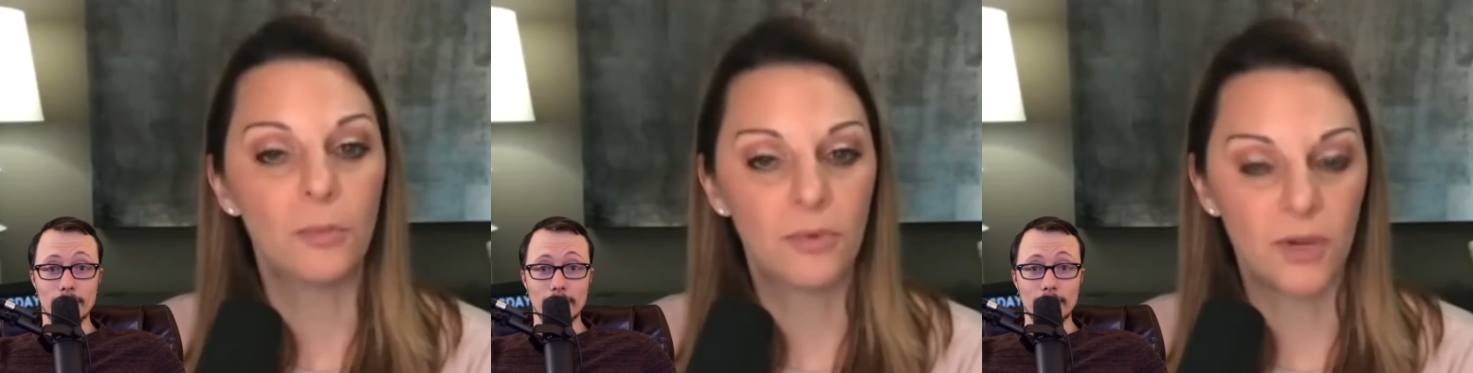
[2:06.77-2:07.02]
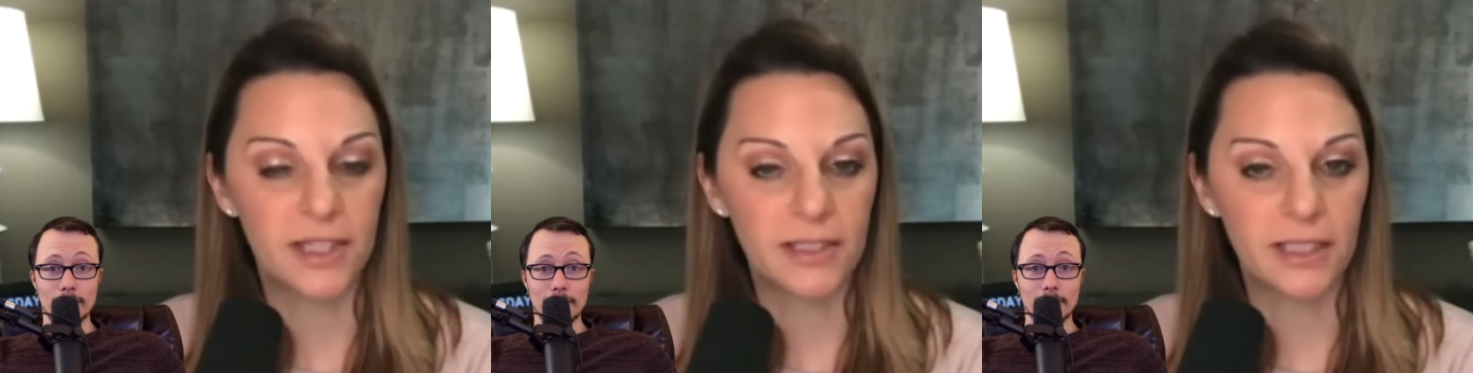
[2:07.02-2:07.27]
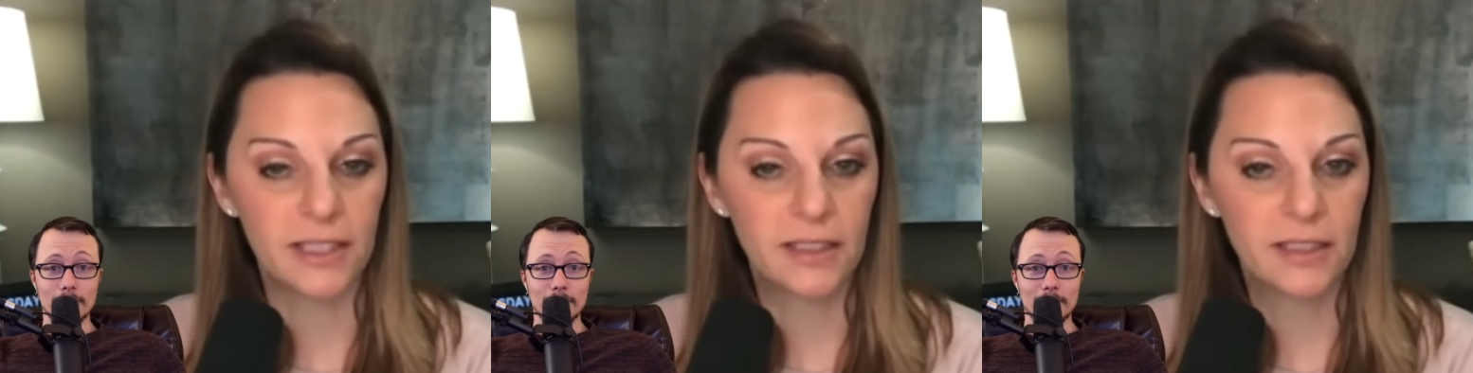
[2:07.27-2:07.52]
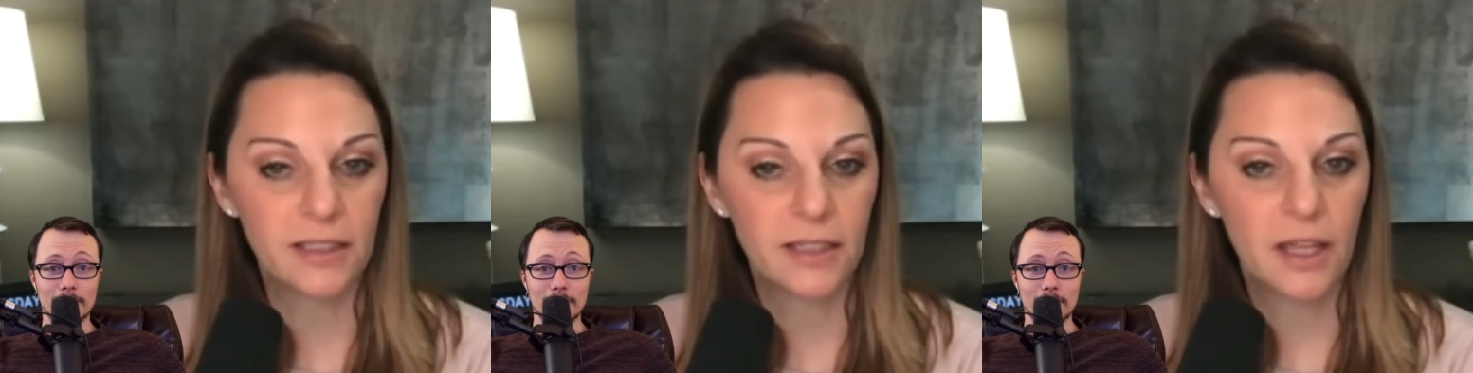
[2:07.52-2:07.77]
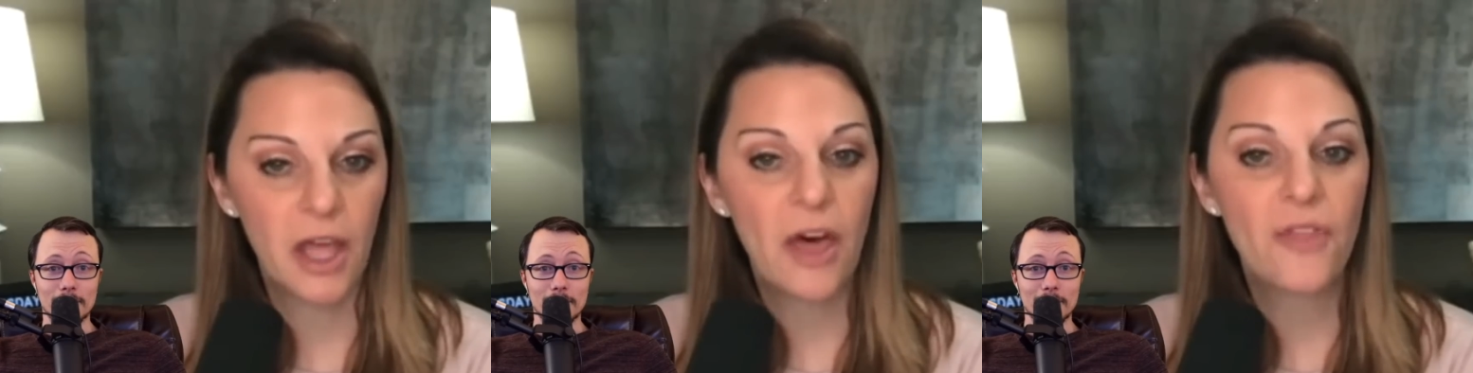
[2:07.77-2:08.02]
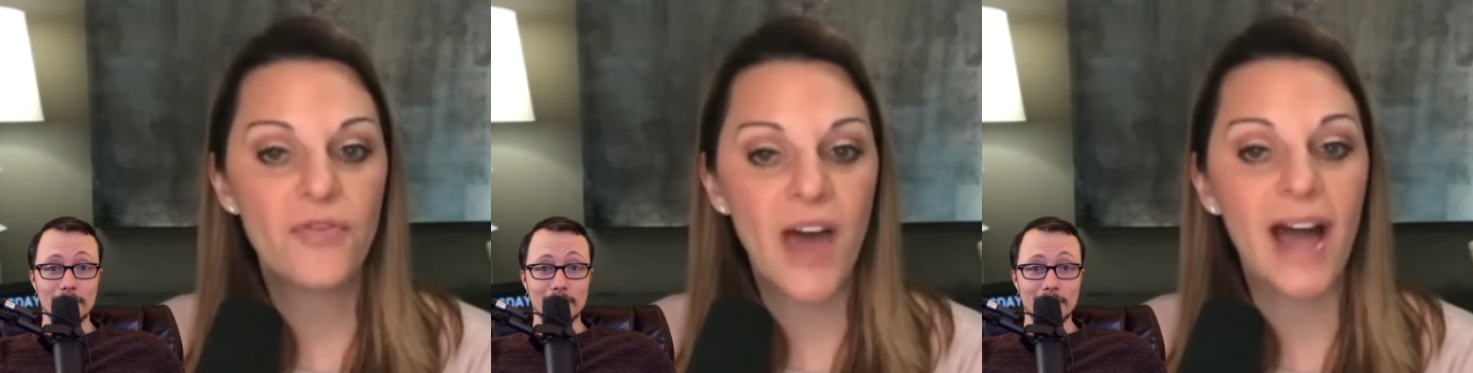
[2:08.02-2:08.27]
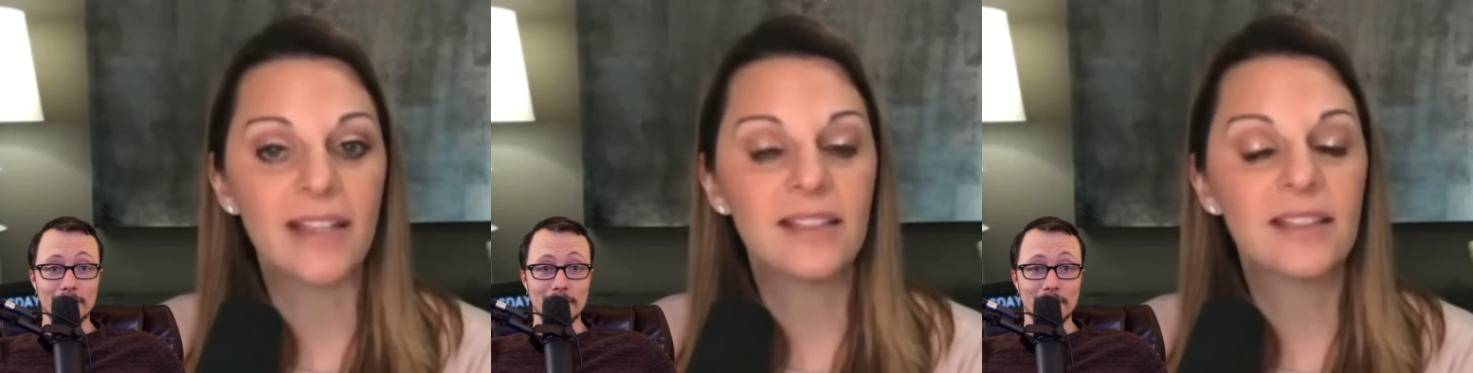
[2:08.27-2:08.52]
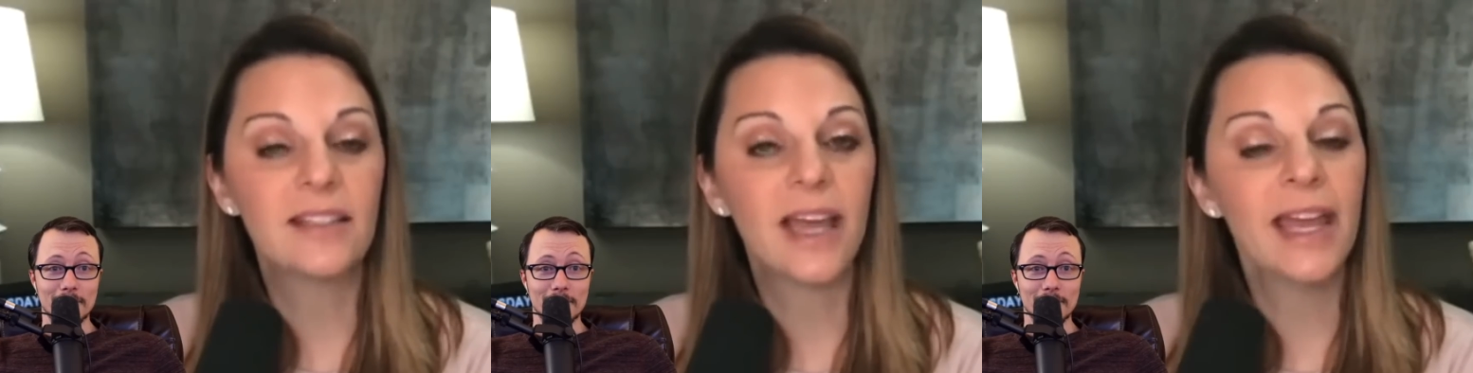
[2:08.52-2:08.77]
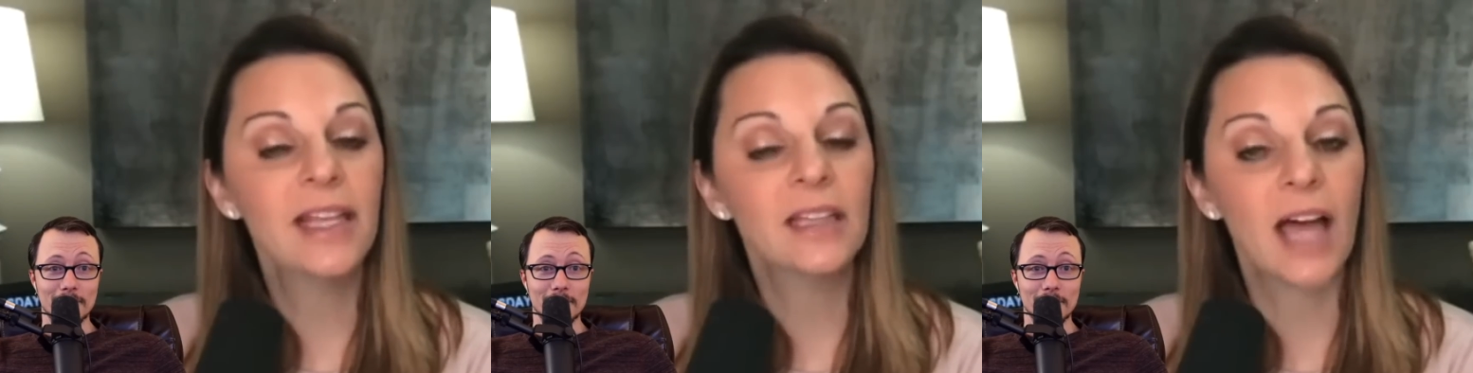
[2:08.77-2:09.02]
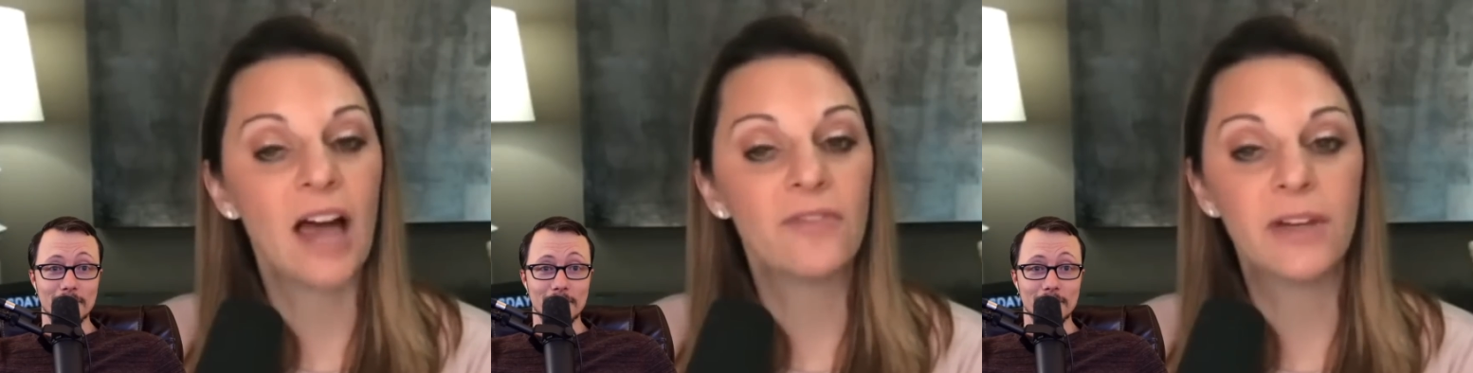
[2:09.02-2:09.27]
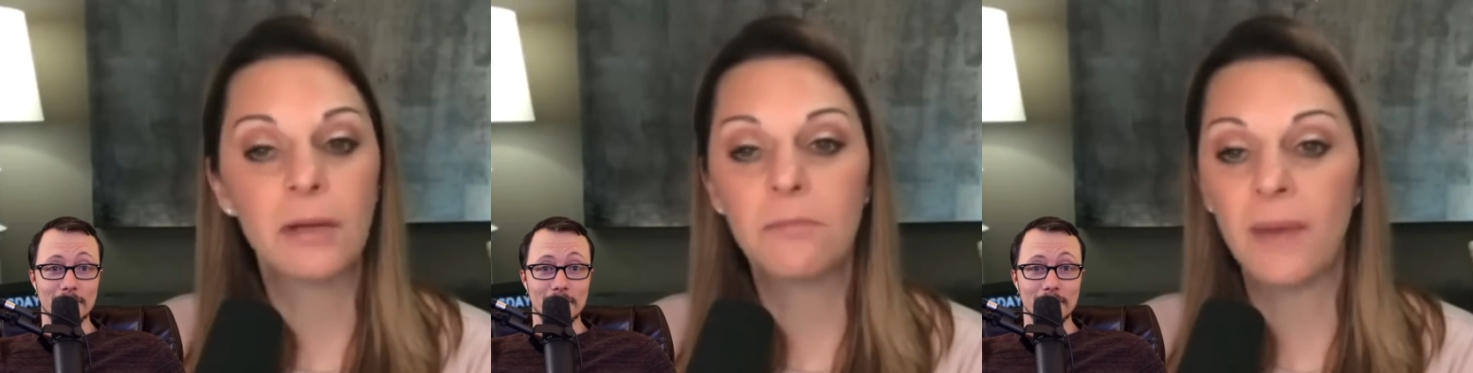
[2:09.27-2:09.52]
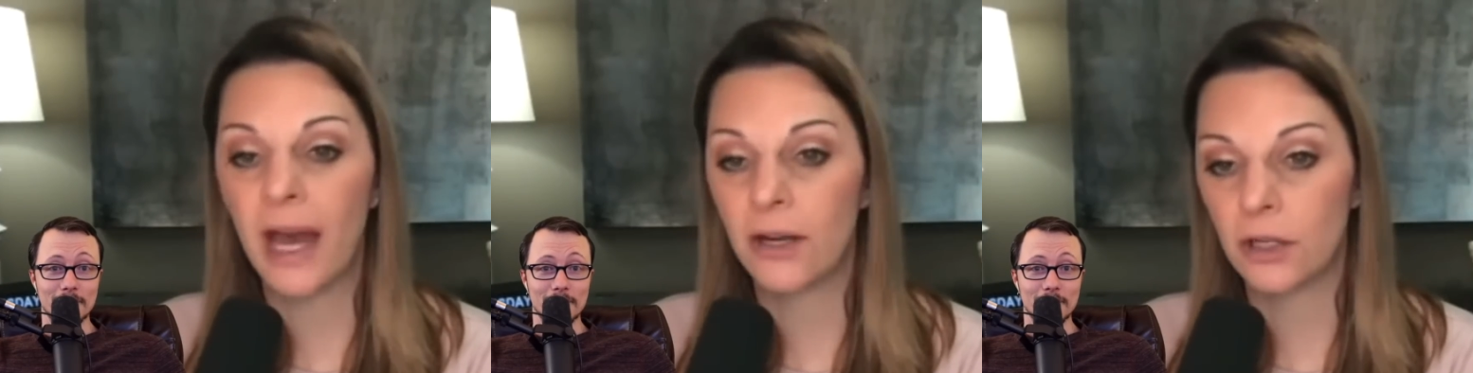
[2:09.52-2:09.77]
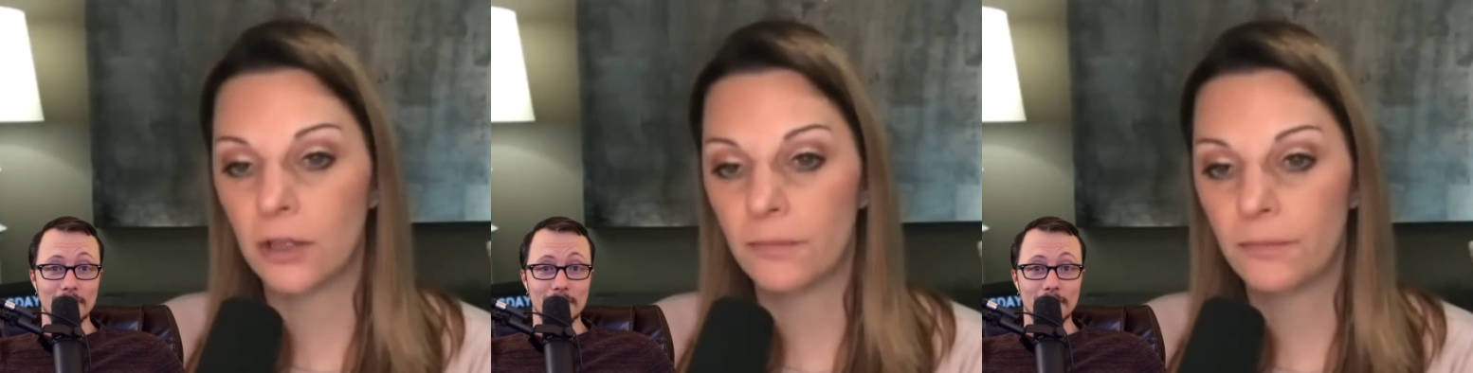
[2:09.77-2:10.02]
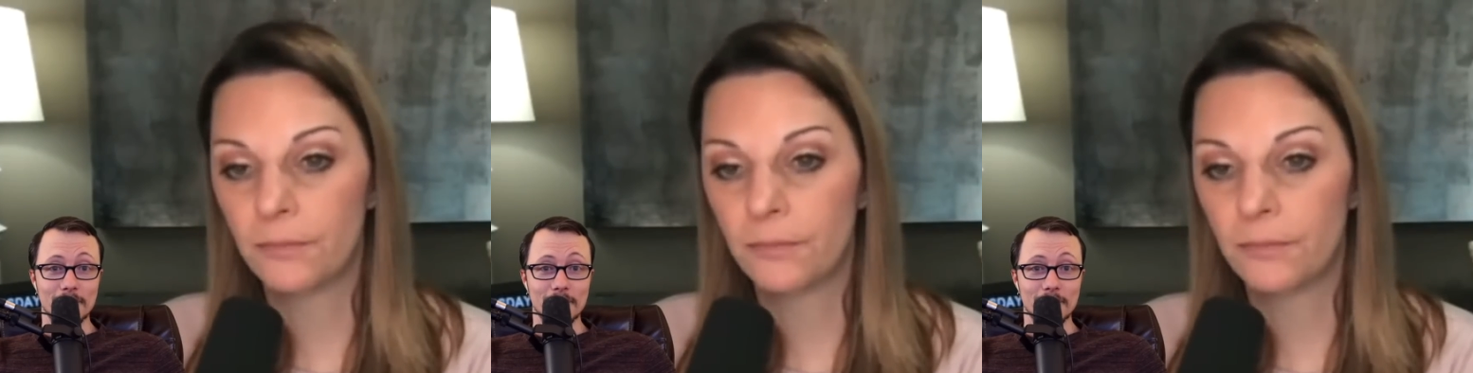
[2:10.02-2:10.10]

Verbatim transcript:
Speaker 1: president, that's a laughing matter.